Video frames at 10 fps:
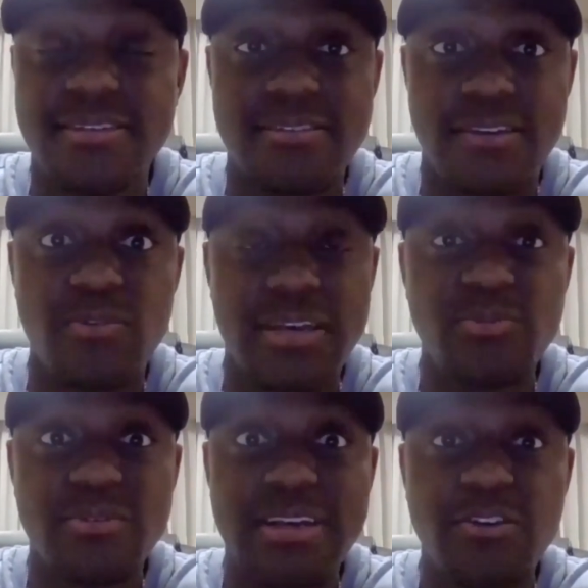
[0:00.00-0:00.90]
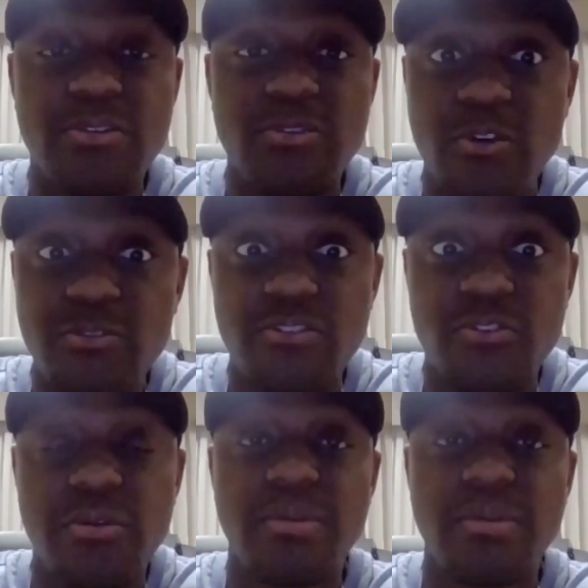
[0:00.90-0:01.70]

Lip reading: when I go to the grocery store.